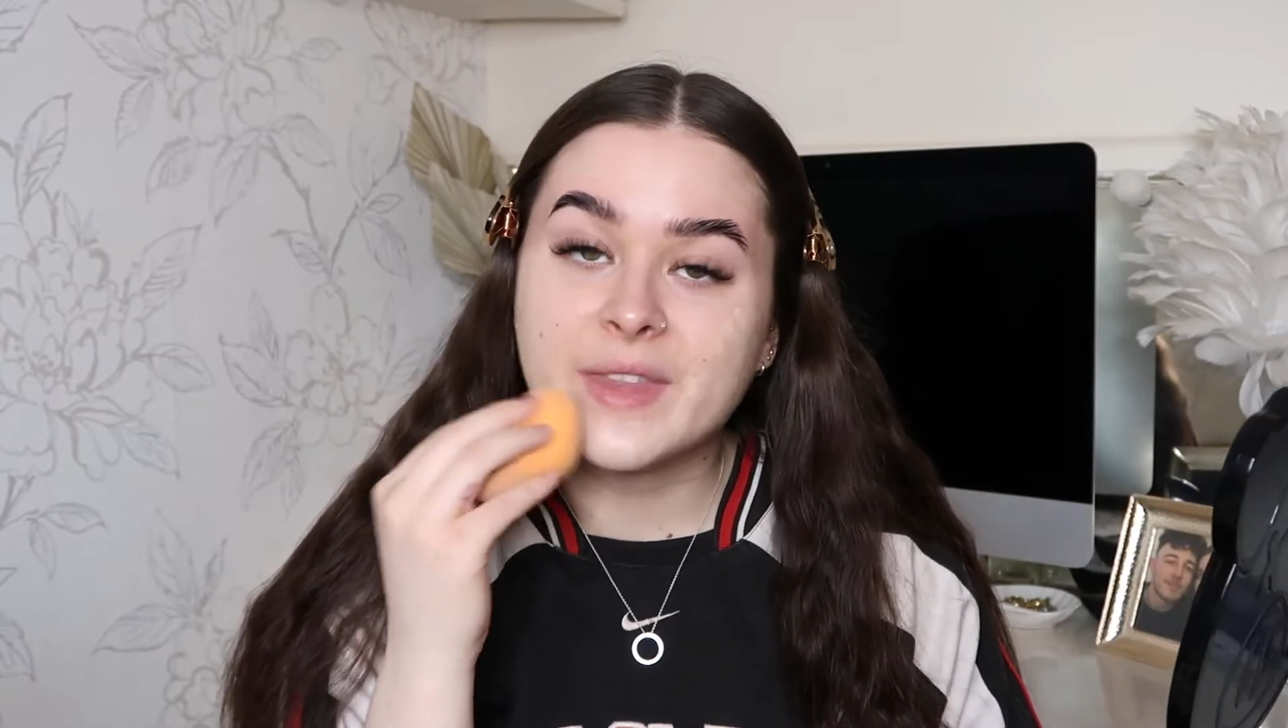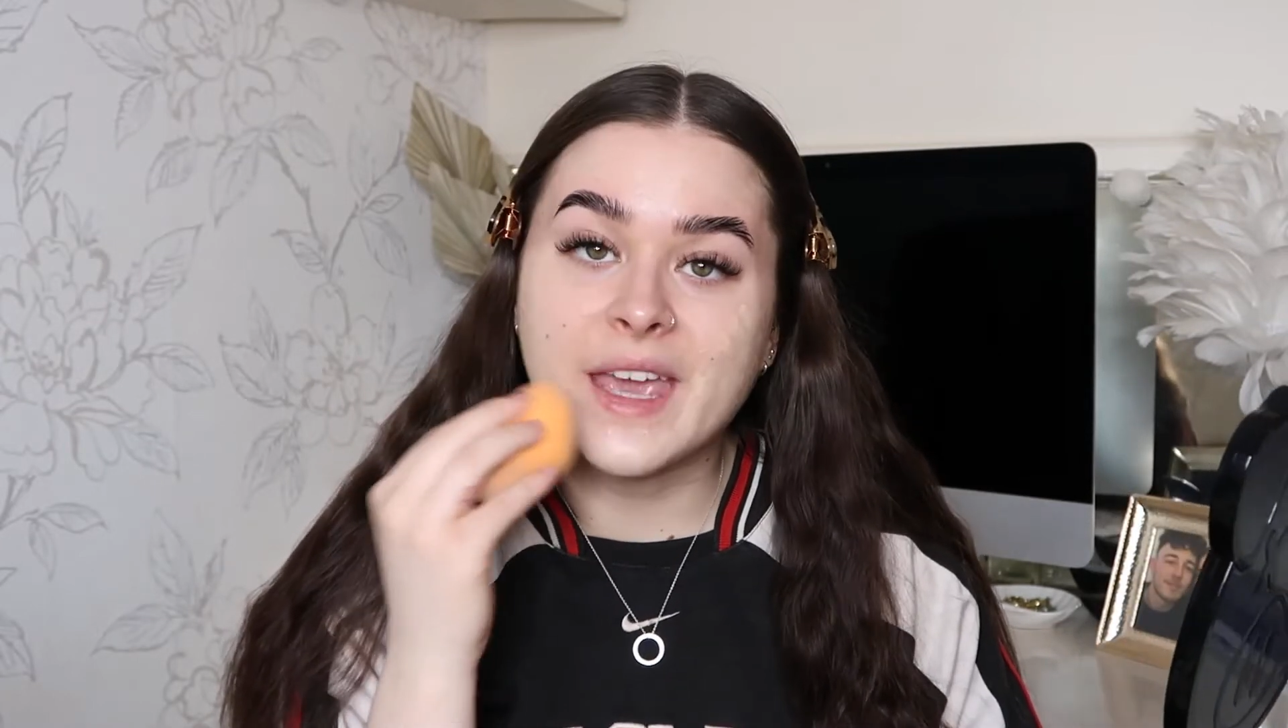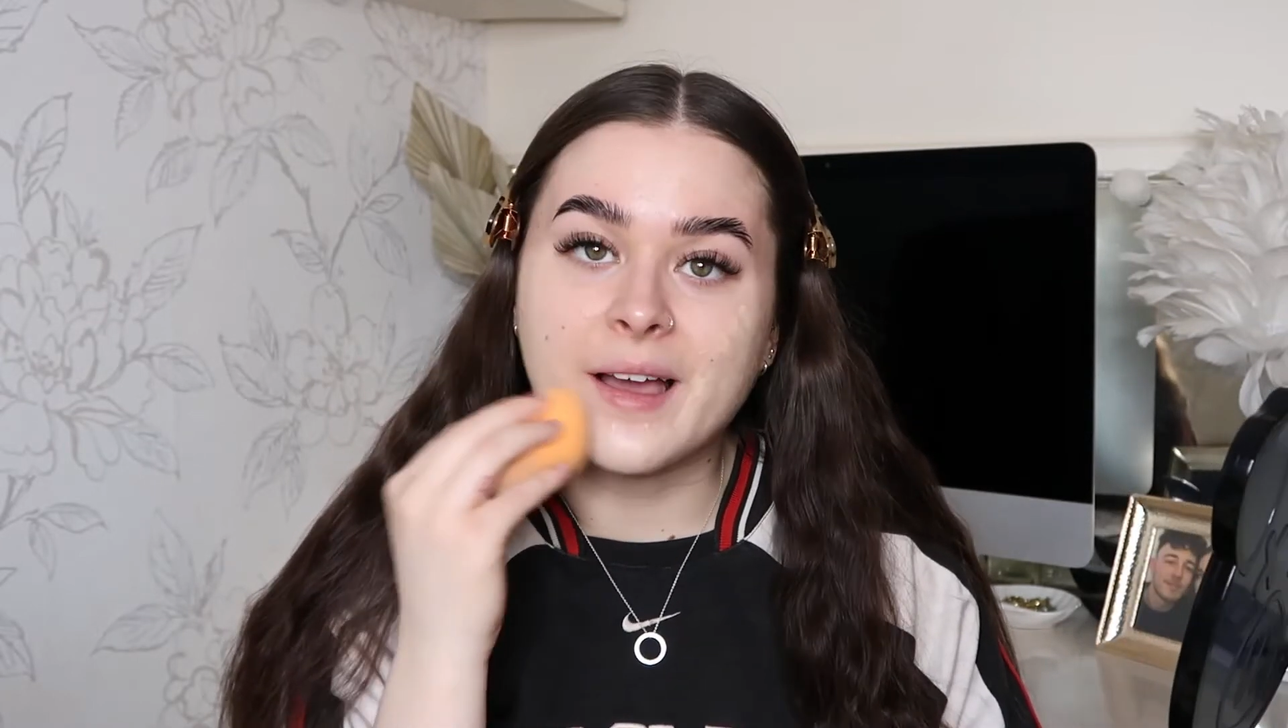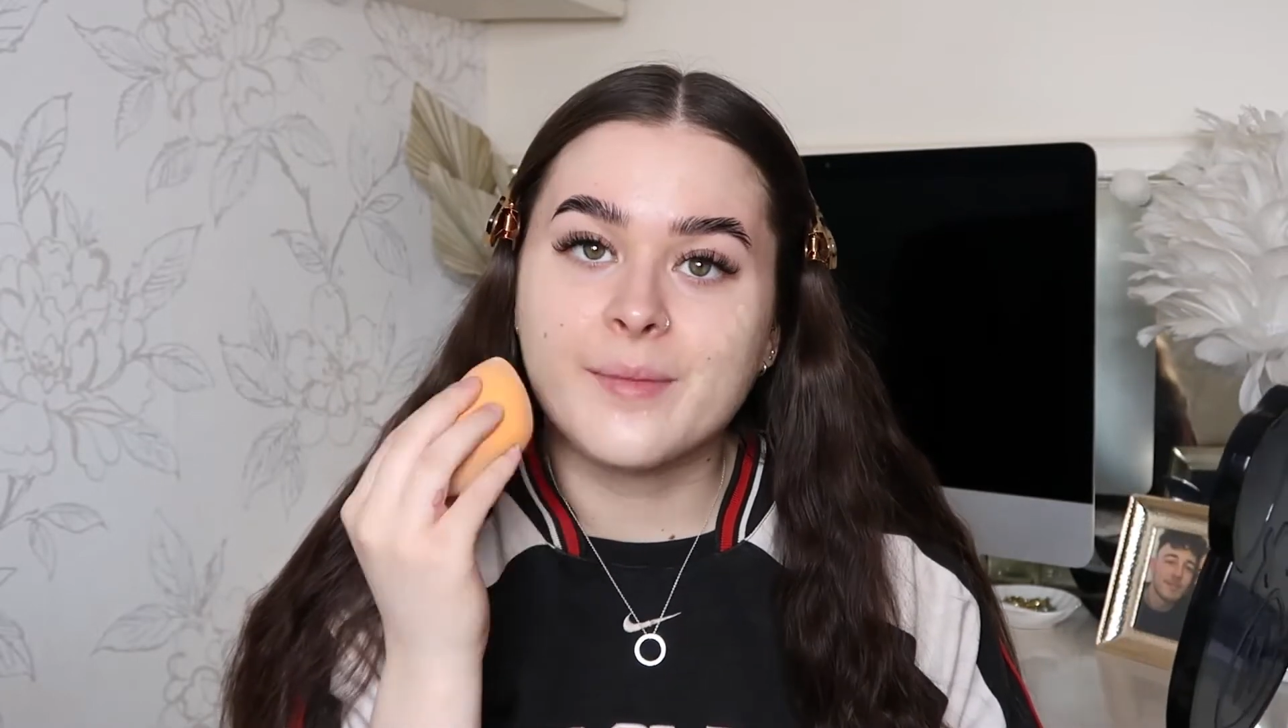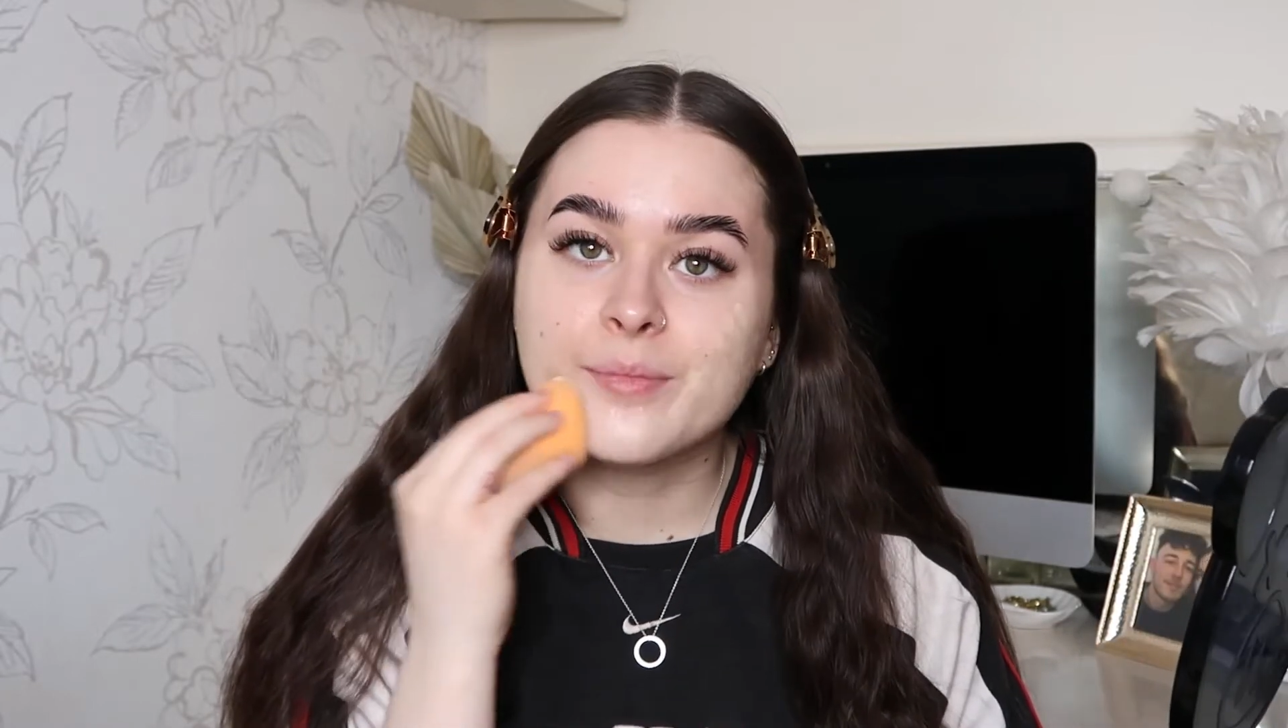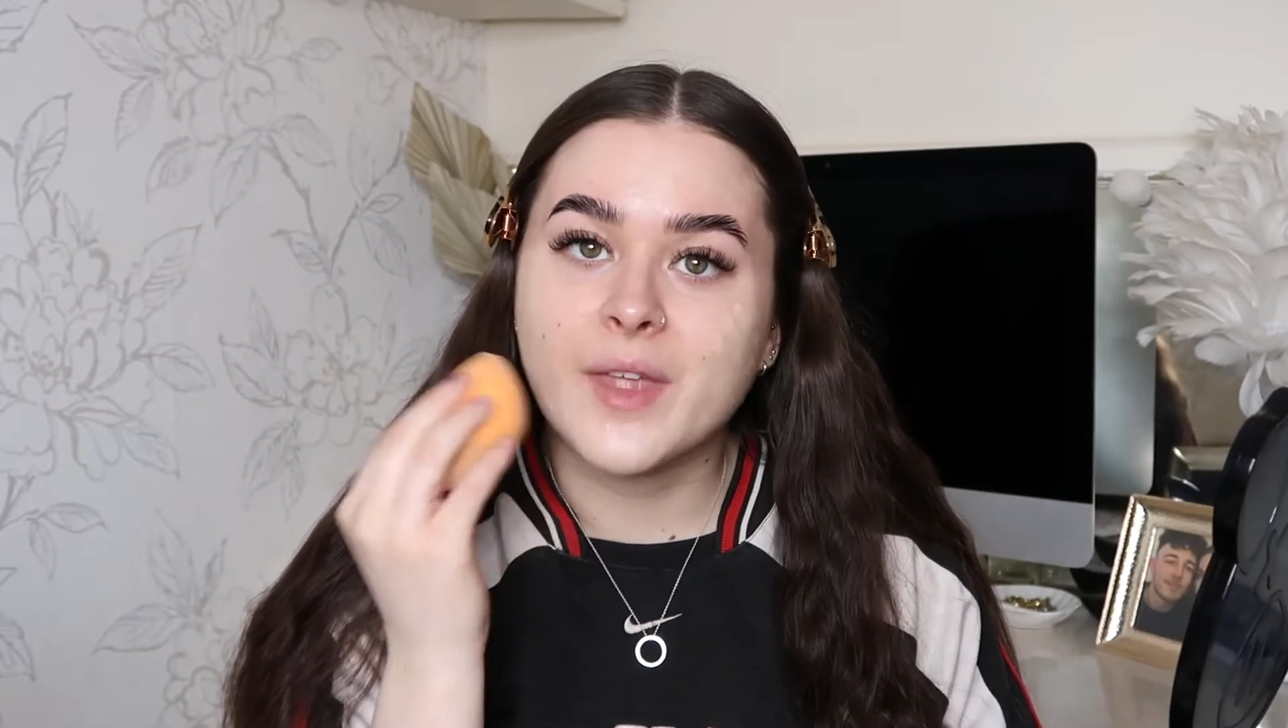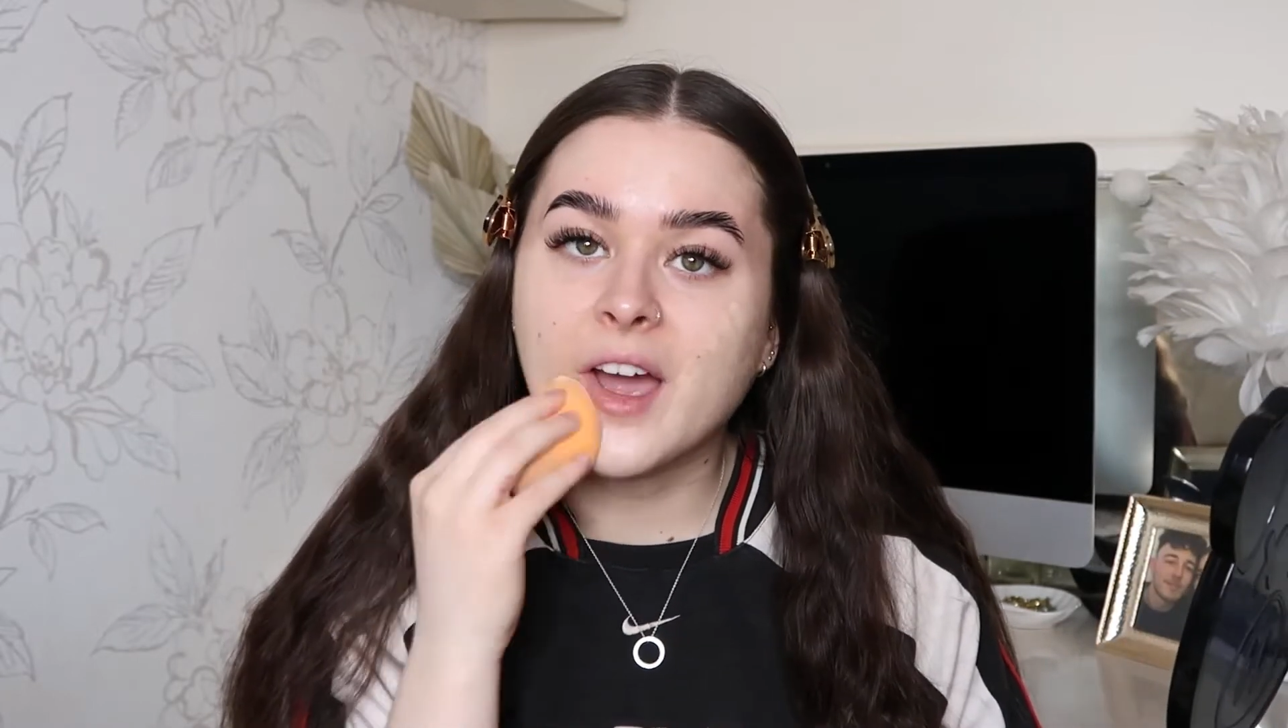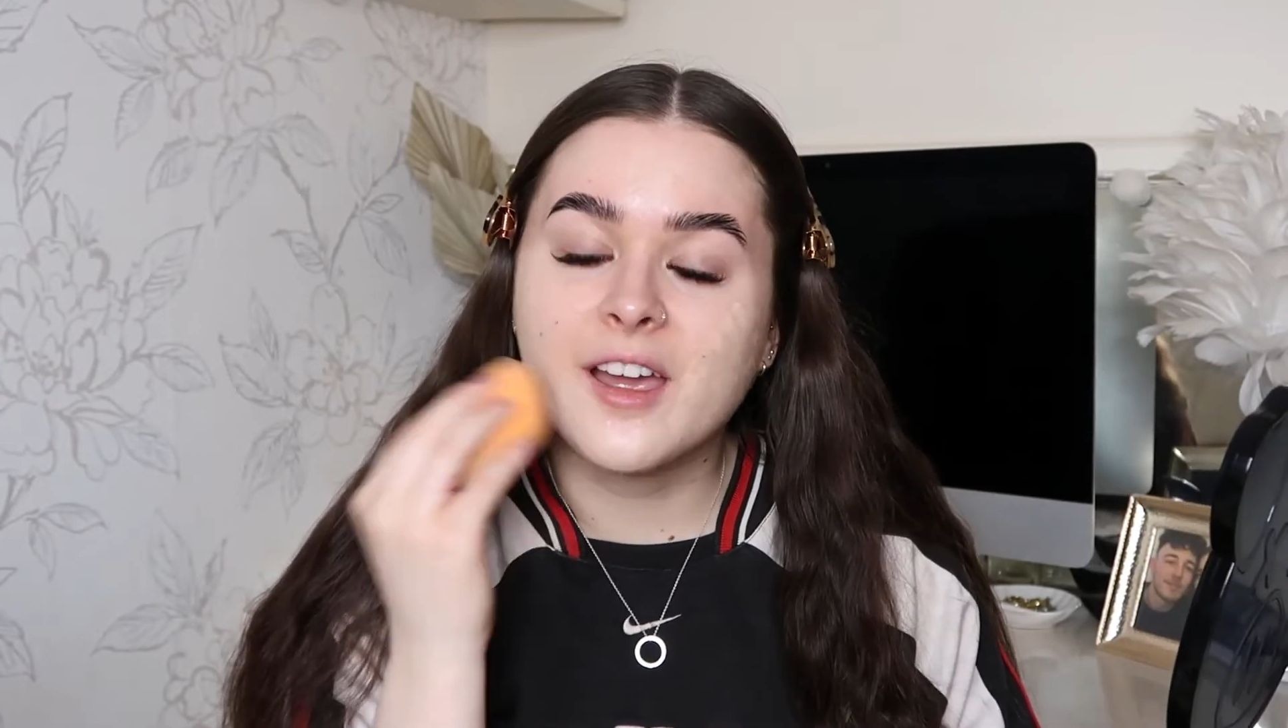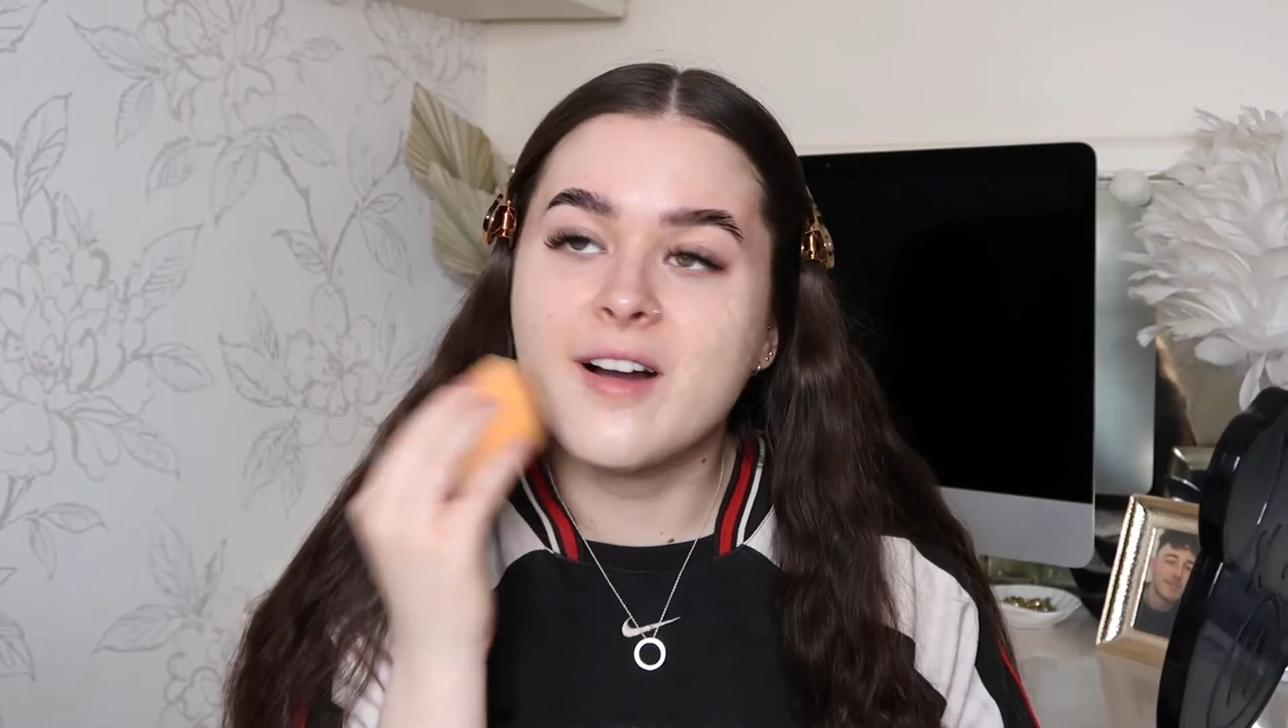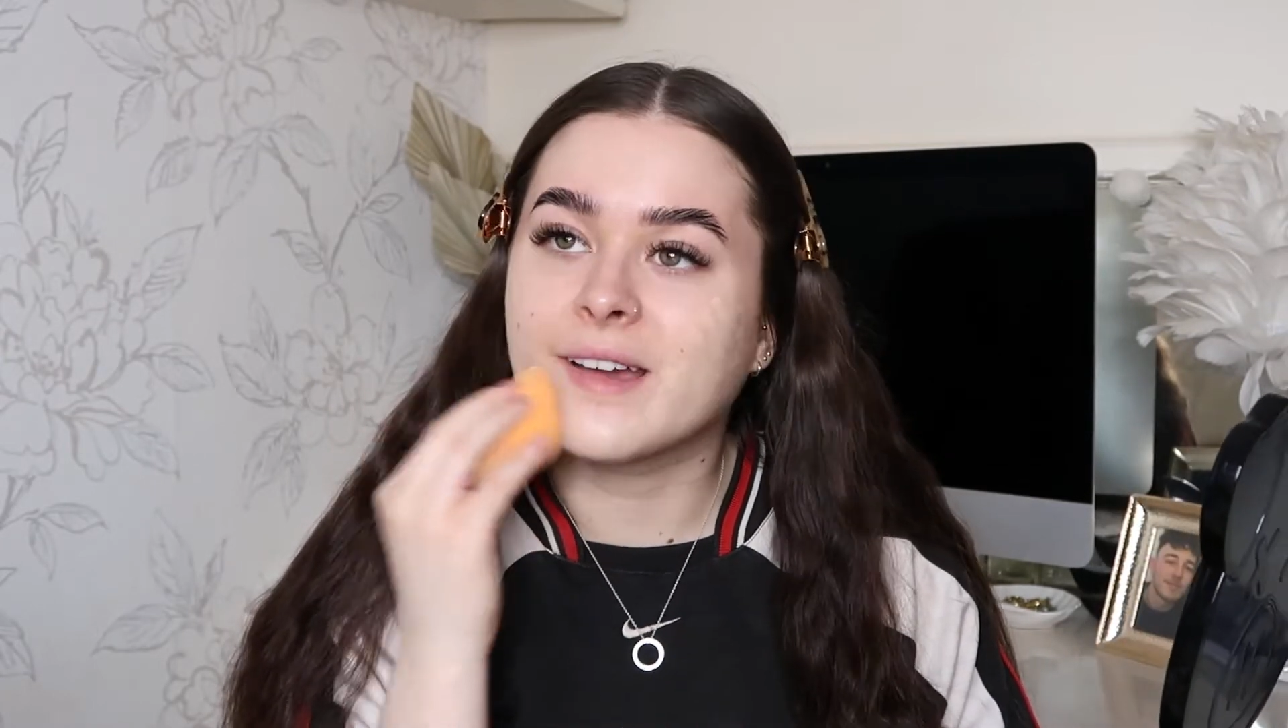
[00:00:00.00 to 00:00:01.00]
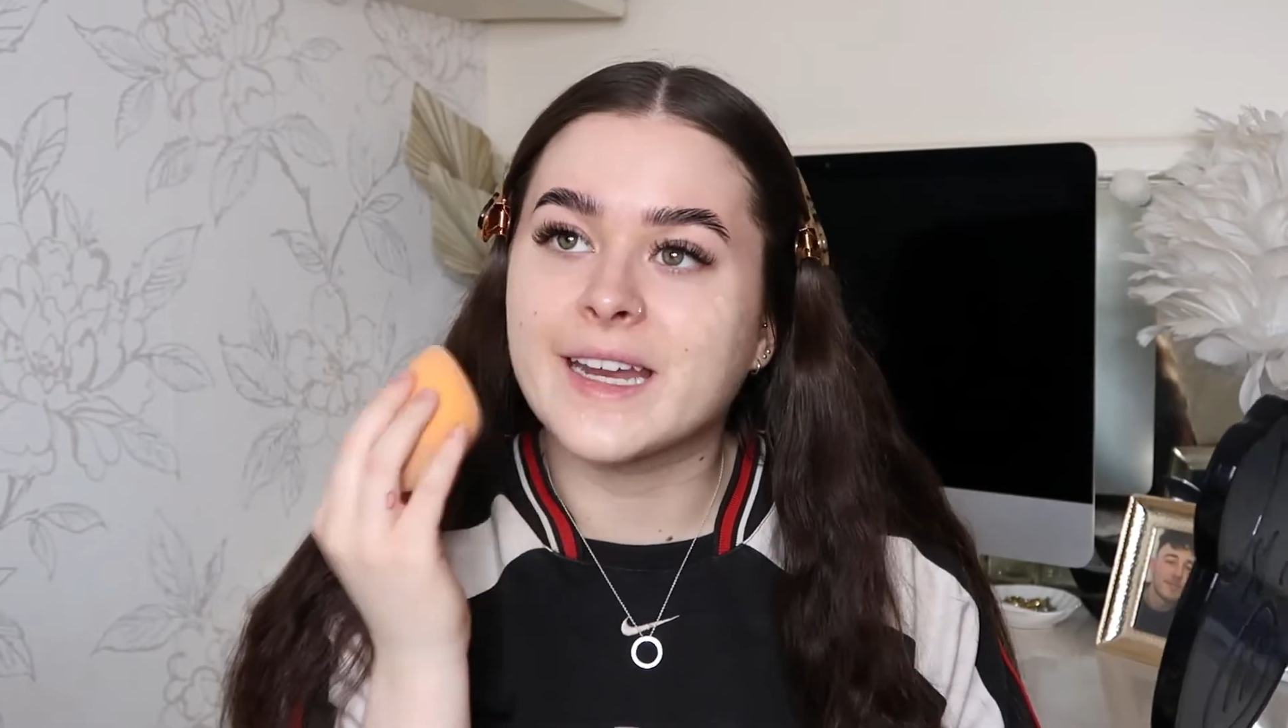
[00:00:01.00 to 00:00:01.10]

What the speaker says: yeah, I can't